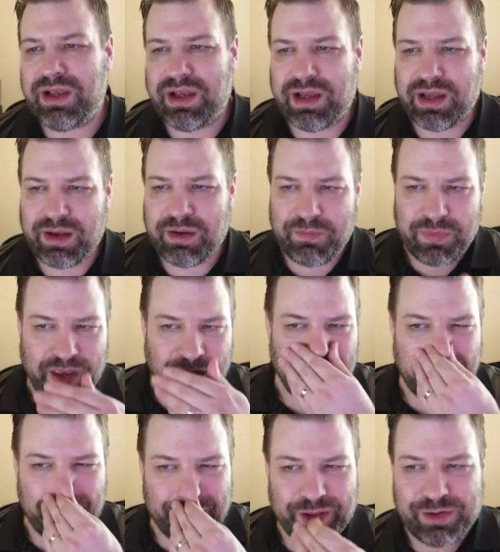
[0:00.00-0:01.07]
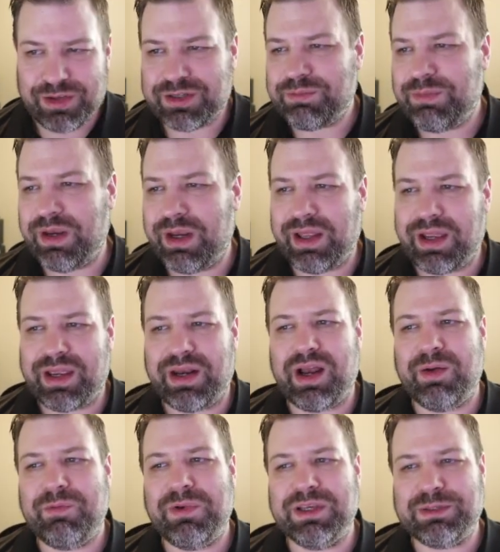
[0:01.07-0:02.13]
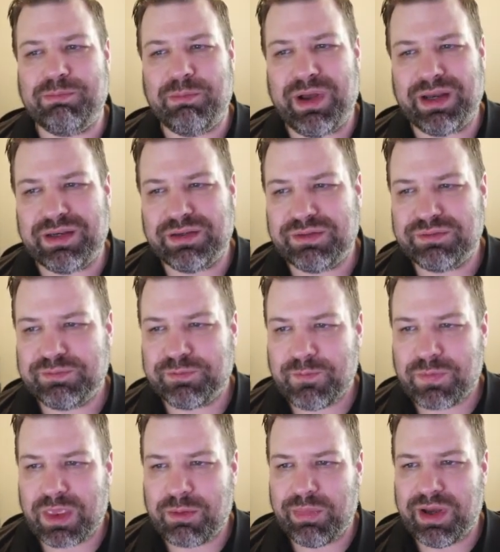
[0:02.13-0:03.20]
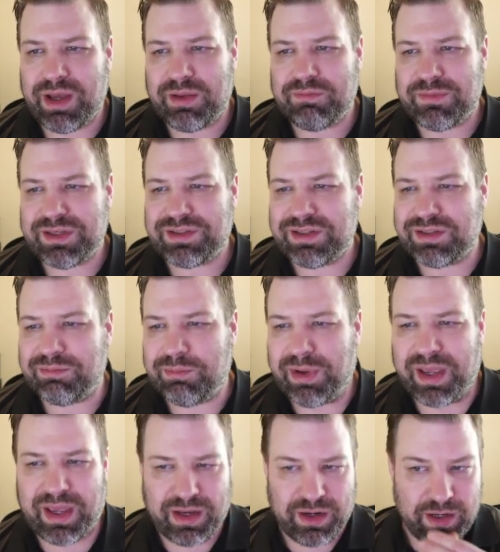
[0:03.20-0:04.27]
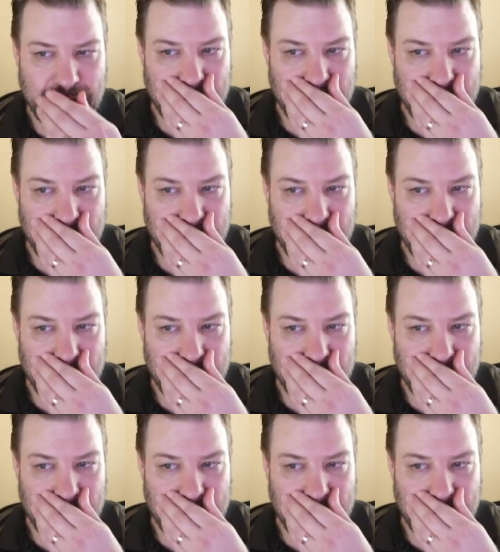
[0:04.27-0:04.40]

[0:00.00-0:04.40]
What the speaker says: I'd kind of rather this be like an obvious button, but this isn't bad.